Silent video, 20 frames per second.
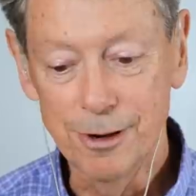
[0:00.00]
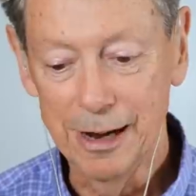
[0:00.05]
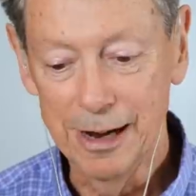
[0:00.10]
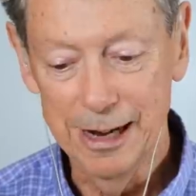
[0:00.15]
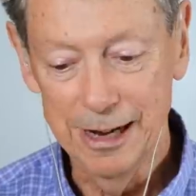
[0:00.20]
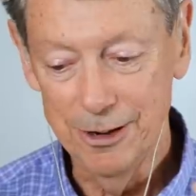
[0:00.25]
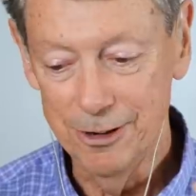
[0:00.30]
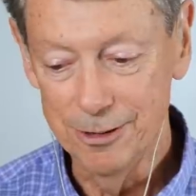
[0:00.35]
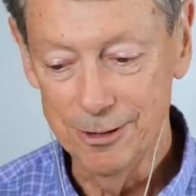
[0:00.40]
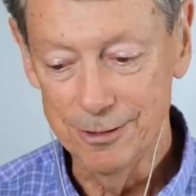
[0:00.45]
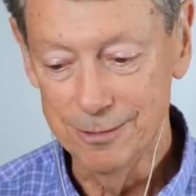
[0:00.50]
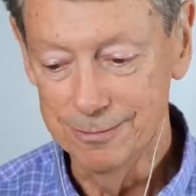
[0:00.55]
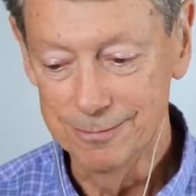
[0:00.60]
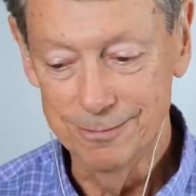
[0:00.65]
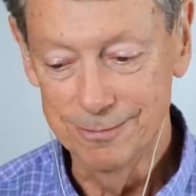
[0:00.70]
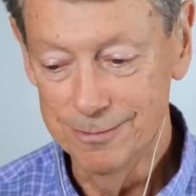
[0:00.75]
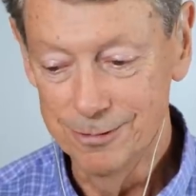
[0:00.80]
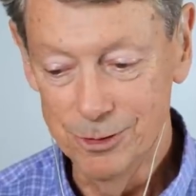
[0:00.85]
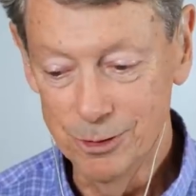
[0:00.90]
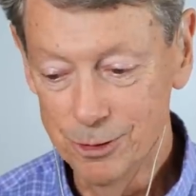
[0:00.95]
grade or
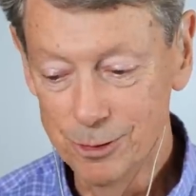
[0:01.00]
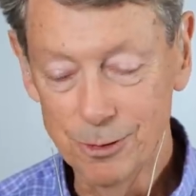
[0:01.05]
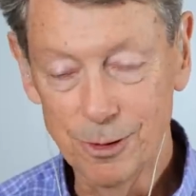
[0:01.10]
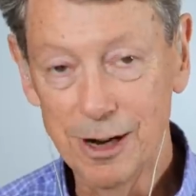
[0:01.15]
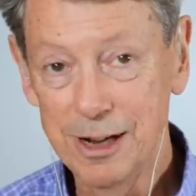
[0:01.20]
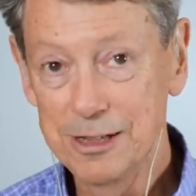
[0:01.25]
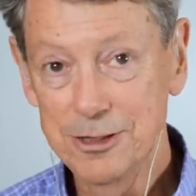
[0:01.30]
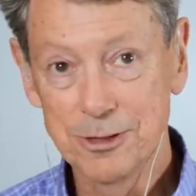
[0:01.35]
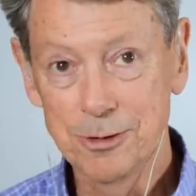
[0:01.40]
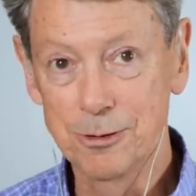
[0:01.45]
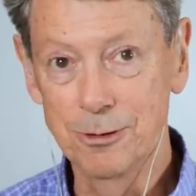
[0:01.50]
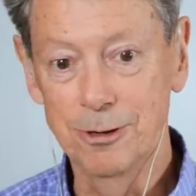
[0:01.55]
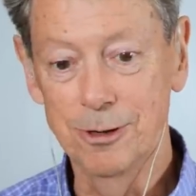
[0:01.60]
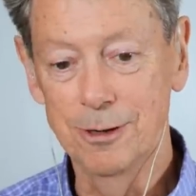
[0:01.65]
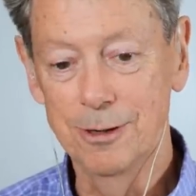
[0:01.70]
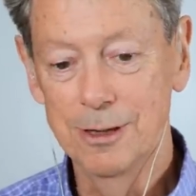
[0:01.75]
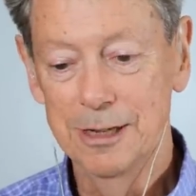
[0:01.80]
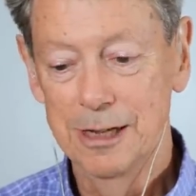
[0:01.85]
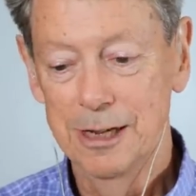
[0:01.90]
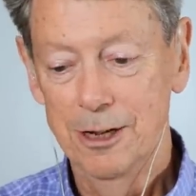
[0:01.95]
junior high
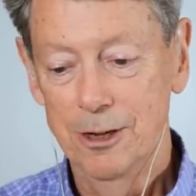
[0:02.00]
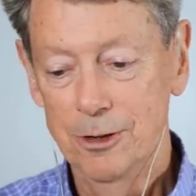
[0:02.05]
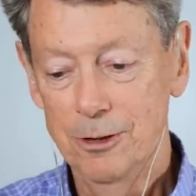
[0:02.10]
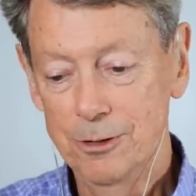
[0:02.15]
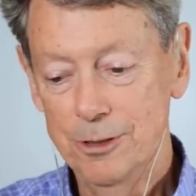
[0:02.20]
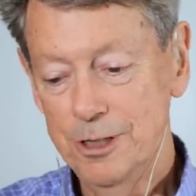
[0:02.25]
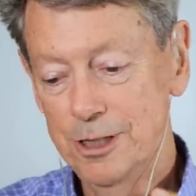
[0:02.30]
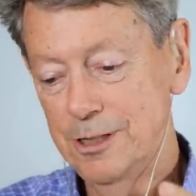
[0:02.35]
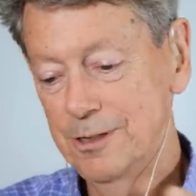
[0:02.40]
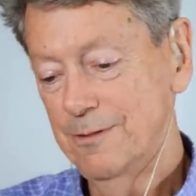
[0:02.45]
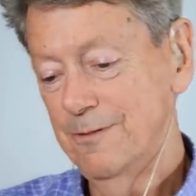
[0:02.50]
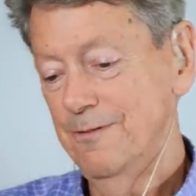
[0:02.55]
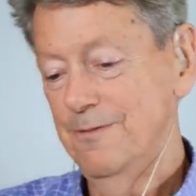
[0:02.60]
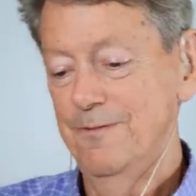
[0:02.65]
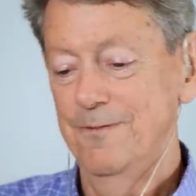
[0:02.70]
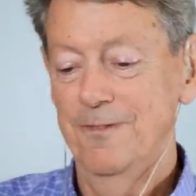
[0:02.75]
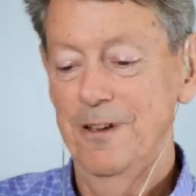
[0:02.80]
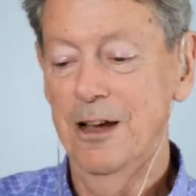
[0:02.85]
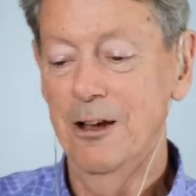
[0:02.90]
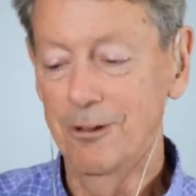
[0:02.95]
school, who just
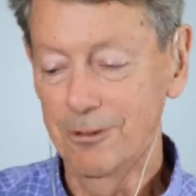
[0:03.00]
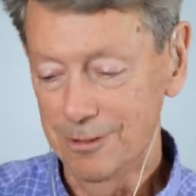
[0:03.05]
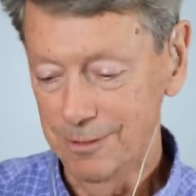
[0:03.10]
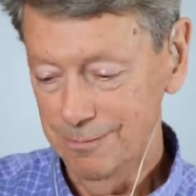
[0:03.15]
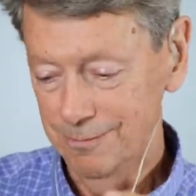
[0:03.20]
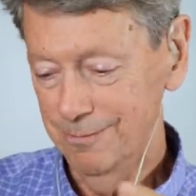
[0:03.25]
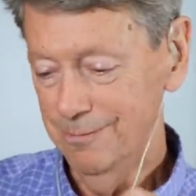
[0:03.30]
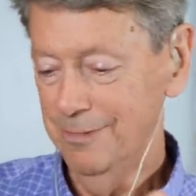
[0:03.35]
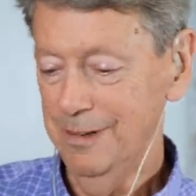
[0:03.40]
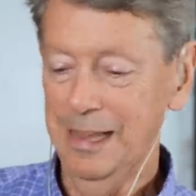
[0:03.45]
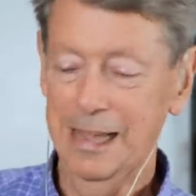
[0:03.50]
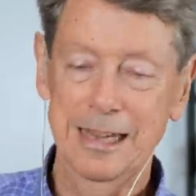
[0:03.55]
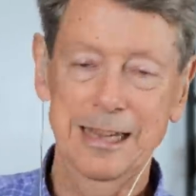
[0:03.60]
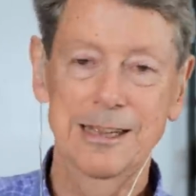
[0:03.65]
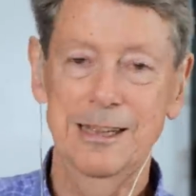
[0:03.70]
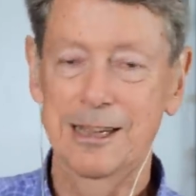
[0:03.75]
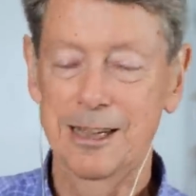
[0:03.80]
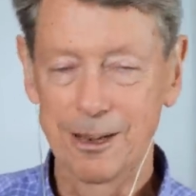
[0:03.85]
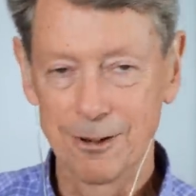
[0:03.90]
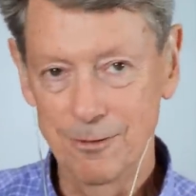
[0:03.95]
felt like
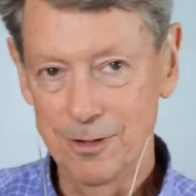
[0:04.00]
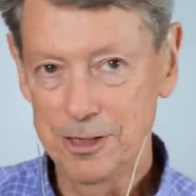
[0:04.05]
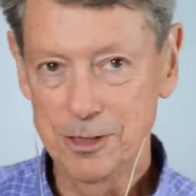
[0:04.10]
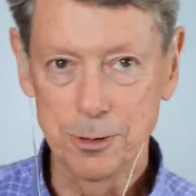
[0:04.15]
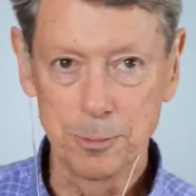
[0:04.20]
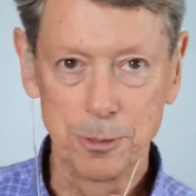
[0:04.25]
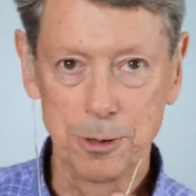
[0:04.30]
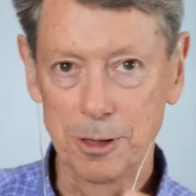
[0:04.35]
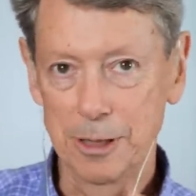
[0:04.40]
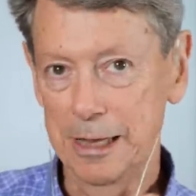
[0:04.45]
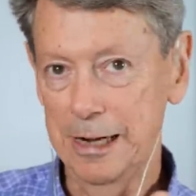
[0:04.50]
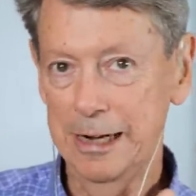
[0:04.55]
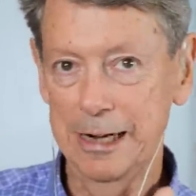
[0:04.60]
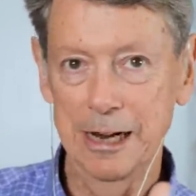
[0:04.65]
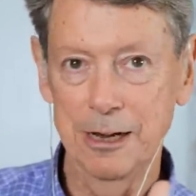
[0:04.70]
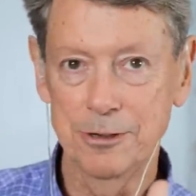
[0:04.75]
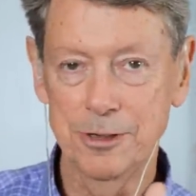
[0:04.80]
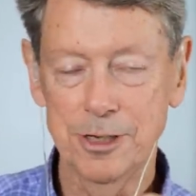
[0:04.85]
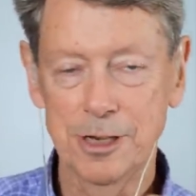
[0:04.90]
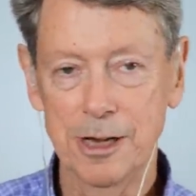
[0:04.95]
invisible and an
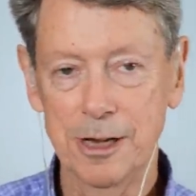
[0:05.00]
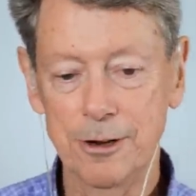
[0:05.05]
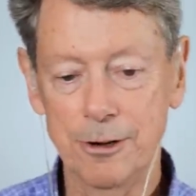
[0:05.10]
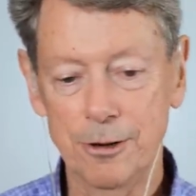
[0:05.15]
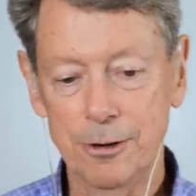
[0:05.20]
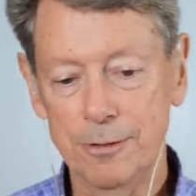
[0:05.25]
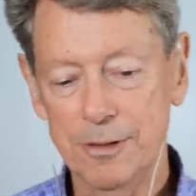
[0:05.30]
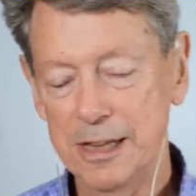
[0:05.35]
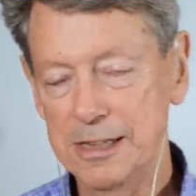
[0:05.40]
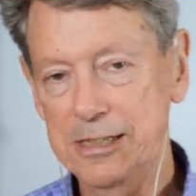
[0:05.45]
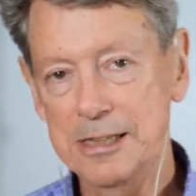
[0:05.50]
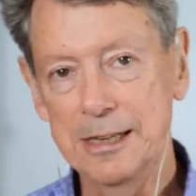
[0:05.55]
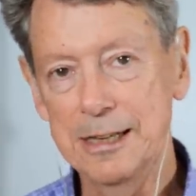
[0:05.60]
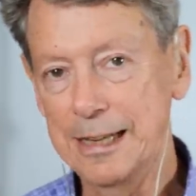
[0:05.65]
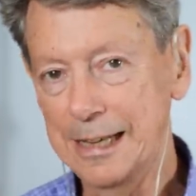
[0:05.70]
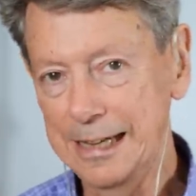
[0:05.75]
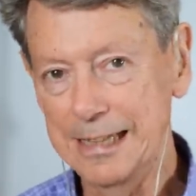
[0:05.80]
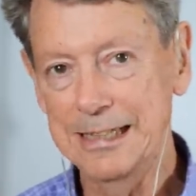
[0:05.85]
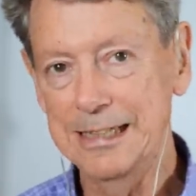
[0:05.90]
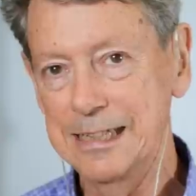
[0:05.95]
outsider. That's a
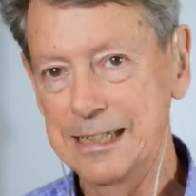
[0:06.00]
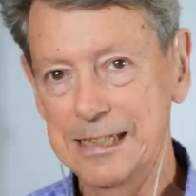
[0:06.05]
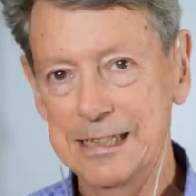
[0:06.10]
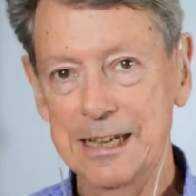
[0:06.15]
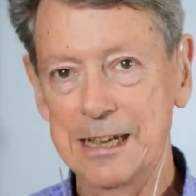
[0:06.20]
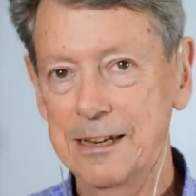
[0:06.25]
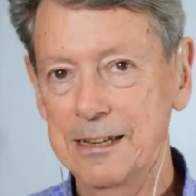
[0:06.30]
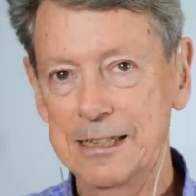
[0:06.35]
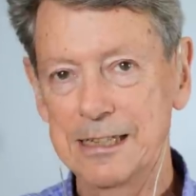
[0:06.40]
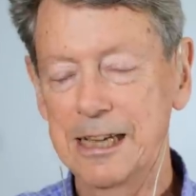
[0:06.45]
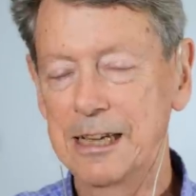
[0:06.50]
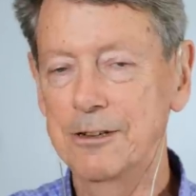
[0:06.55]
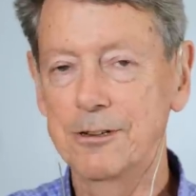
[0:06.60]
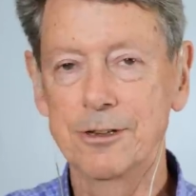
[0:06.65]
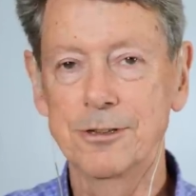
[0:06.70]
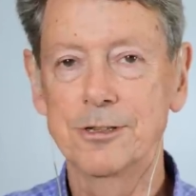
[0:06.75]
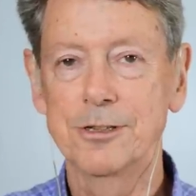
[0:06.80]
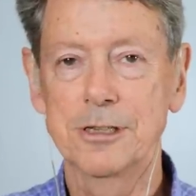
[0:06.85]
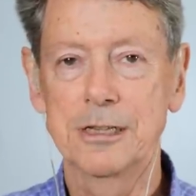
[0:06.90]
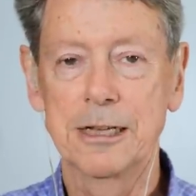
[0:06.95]
latent
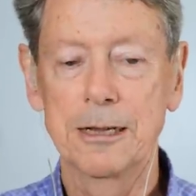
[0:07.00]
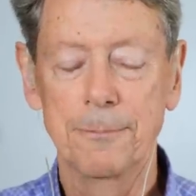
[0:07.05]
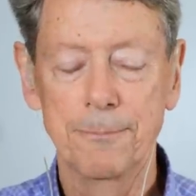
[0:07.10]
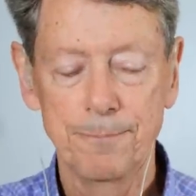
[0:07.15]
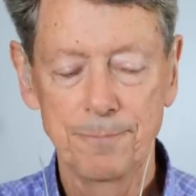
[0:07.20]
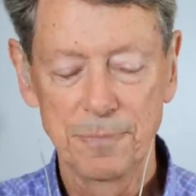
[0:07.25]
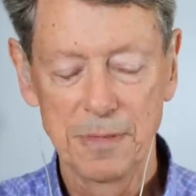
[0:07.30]
tendency.